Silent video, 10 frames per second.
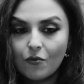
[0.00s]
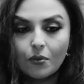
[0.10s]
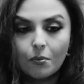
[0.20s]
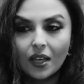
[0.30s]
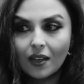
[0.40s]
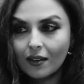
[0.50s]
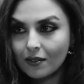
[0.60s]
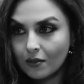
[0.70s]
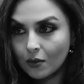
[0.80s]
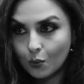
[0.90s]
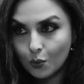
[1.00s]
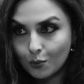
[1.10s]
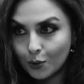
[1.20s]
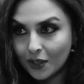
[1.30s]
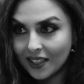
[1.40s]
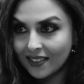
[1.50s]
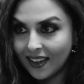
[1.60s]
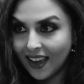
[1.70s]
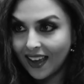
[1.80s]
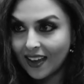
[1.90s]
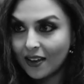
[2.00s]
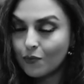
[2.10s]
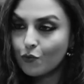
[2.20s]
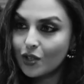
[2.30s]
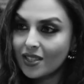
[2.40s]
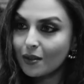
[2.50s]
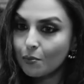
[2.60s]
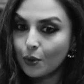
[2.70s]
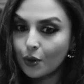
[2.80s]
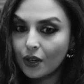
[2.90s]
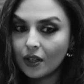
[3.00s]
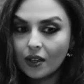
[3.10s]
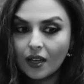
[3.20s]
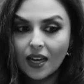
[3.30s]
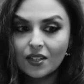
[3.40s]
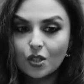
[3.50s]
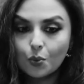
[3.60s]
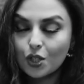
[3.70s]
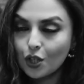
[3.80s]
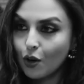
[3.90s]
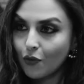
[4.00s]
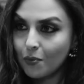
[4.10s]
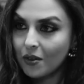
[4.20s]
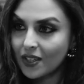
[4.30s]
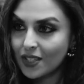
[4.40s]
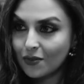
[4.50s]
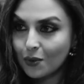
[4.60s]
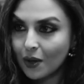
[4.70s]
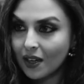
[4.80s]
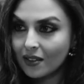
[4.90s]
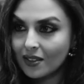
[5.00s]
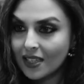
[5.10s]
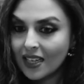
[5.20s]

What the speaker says: For me, warm oil in the hair, reading a book, and just switching off from the rest of the world.